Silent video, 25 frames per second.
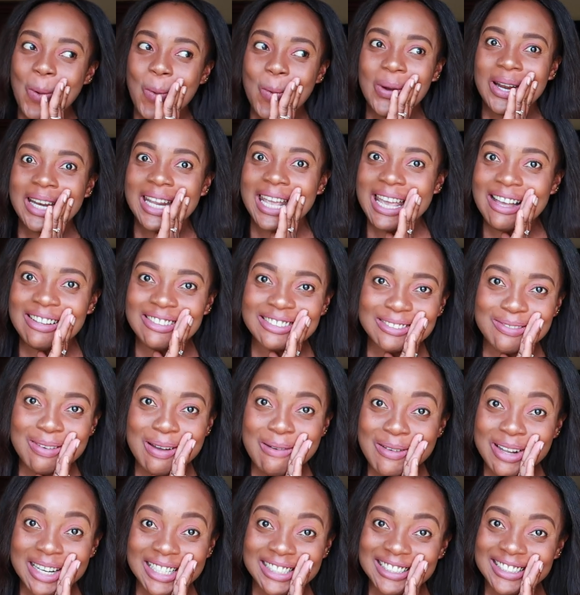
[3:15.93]
What else do I
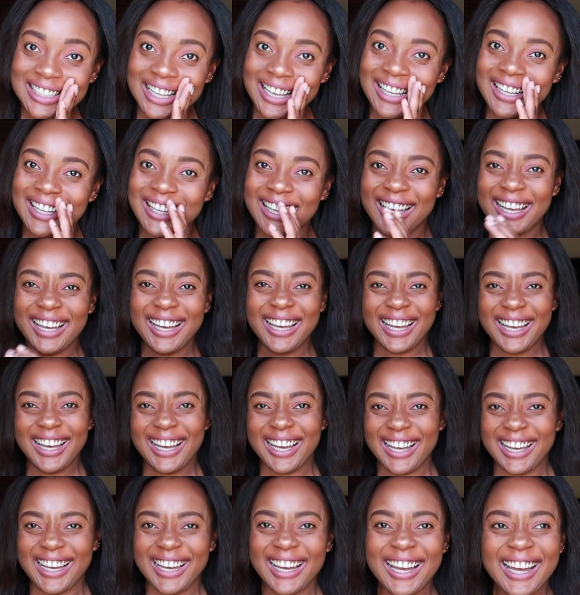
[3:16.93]
want to say?
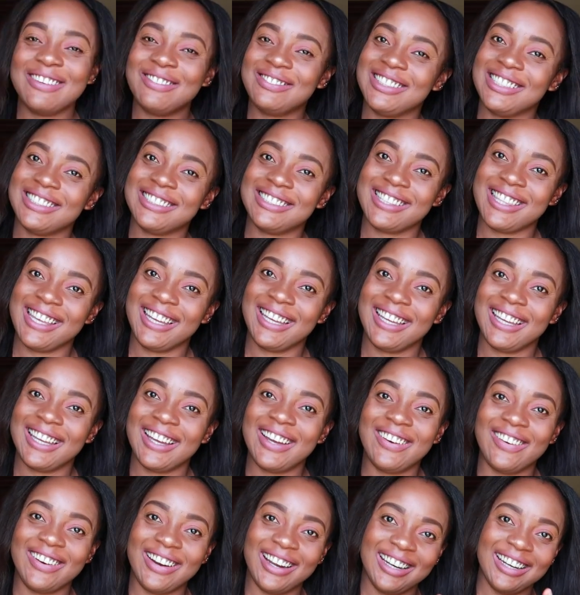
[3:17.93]
Let me just think,
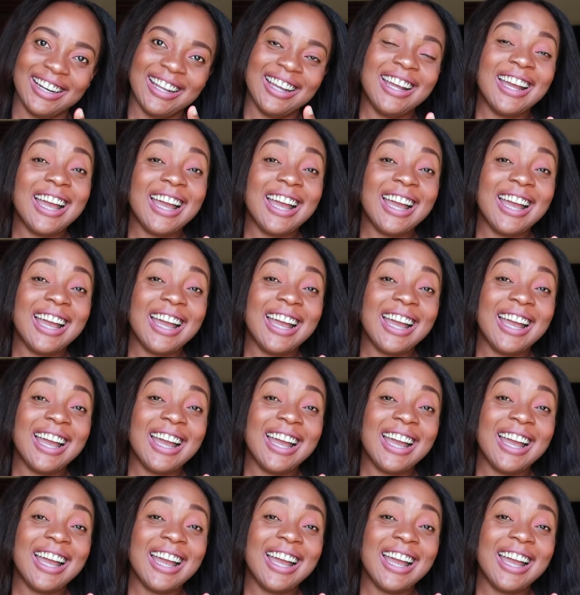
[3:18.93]
alright?